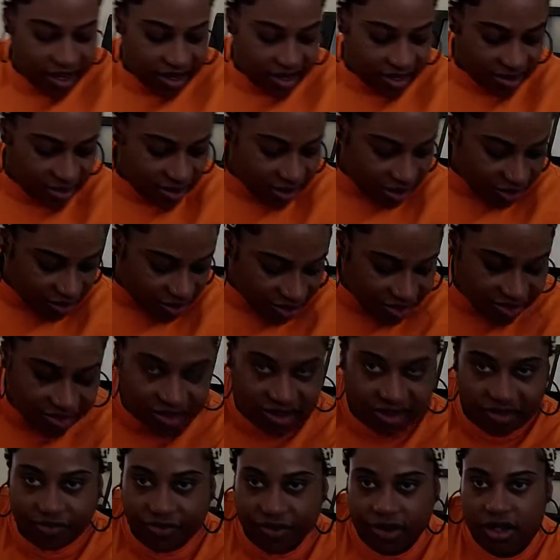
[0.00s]
I can link this
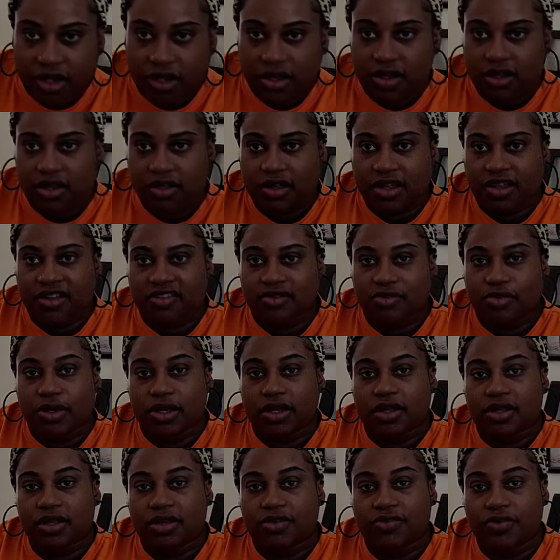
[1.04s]
stuff for y'all as
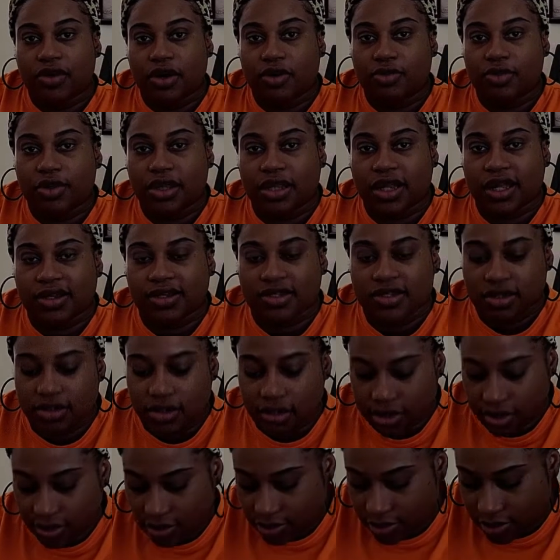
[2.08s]
well if y'all would like to
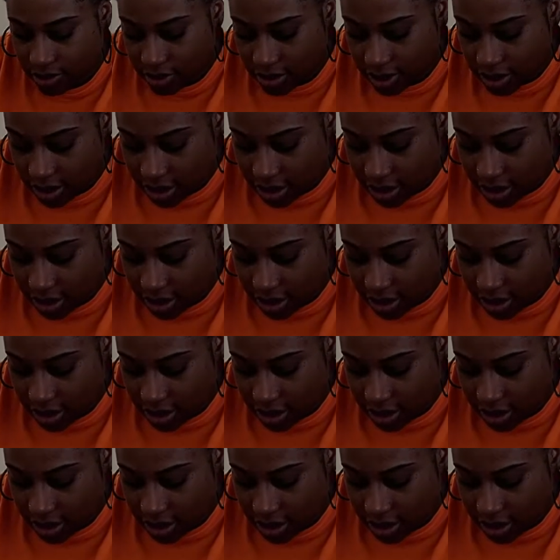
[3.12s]
know.